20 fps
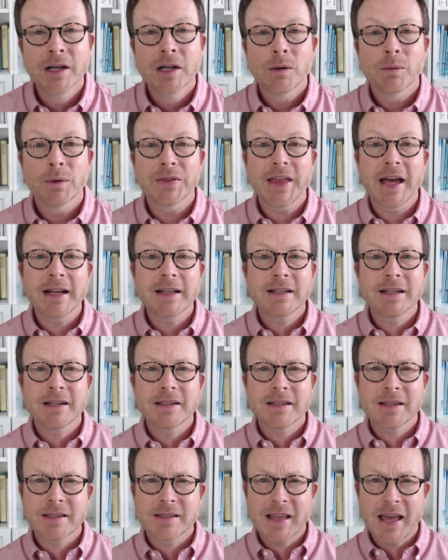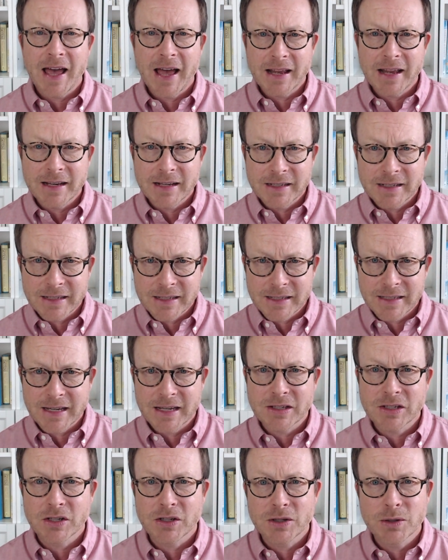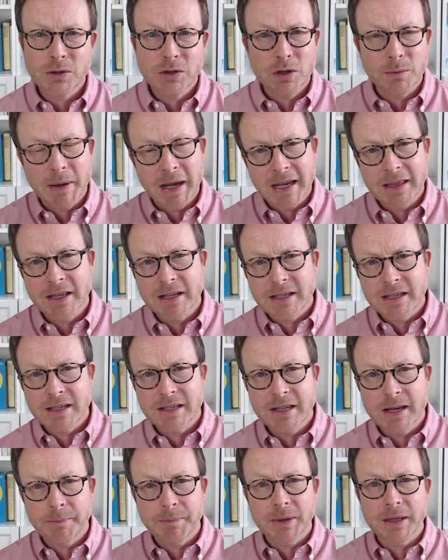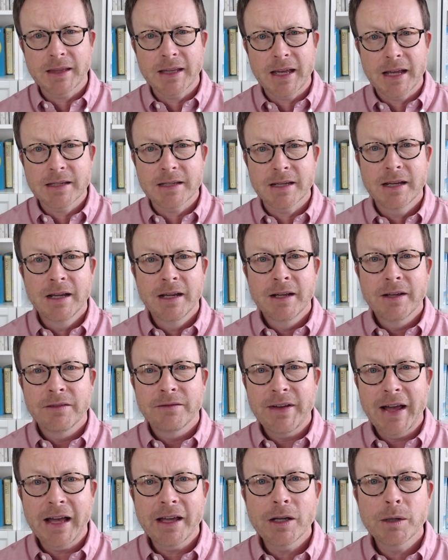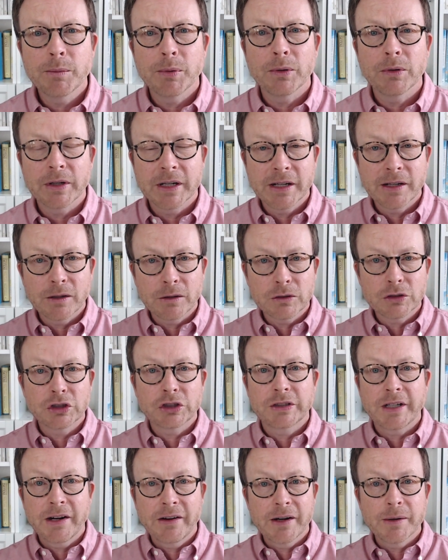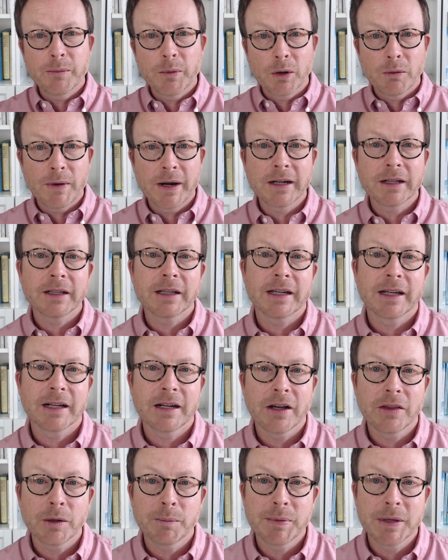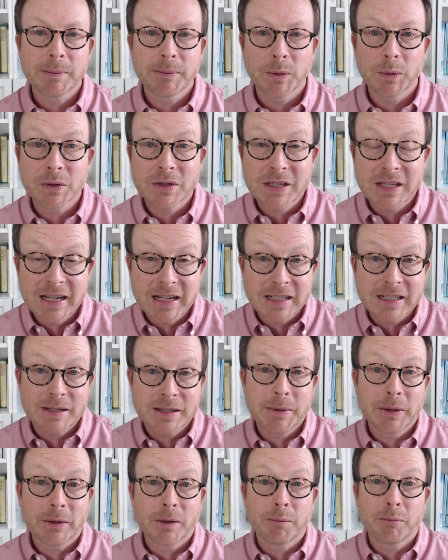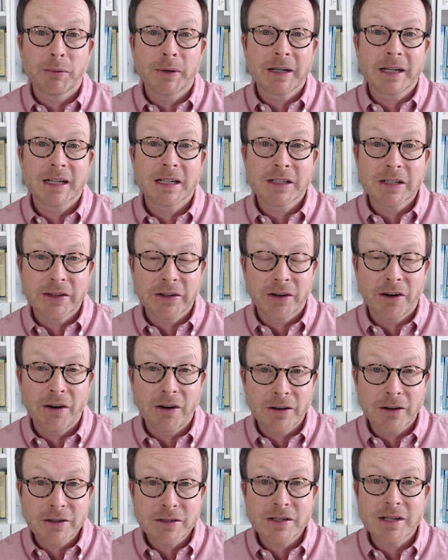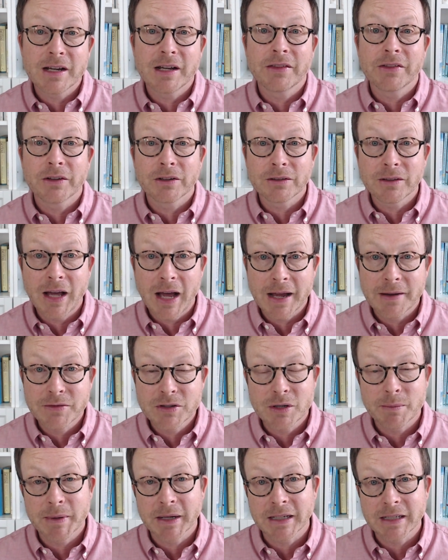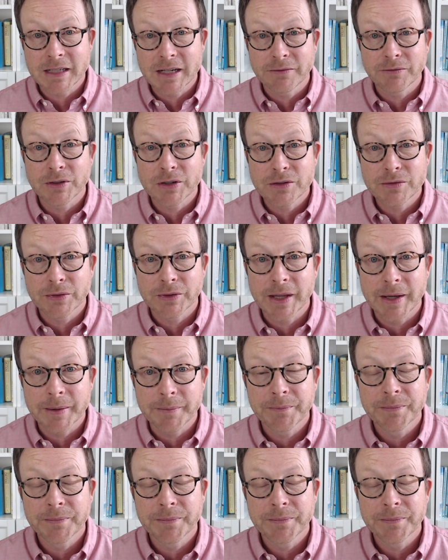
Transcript: What that does is that says to YouTube, hey, this is something that's valuable, and it'll share it more readily, and other people will see it to be able to bring into their hearts and their lives to make a difference for them.